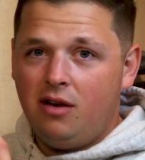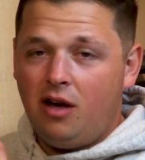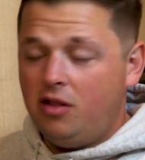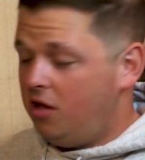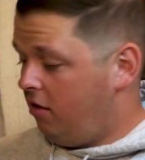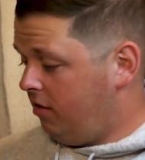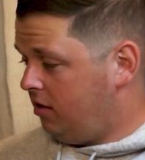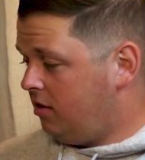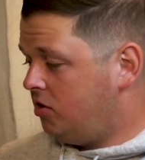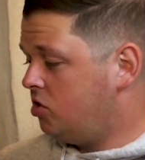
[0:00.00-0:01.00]
I love it.
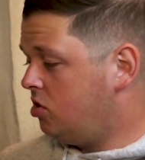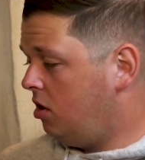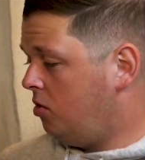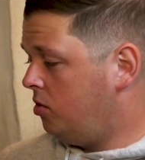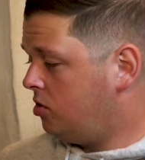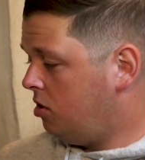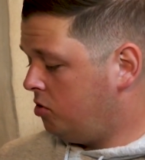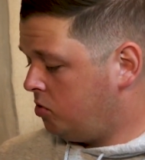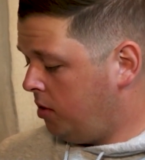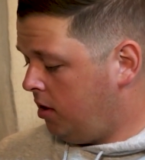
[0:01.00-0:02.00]
It's so
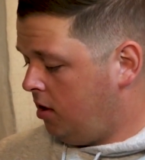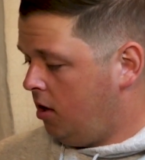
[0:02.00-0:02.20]
sweet.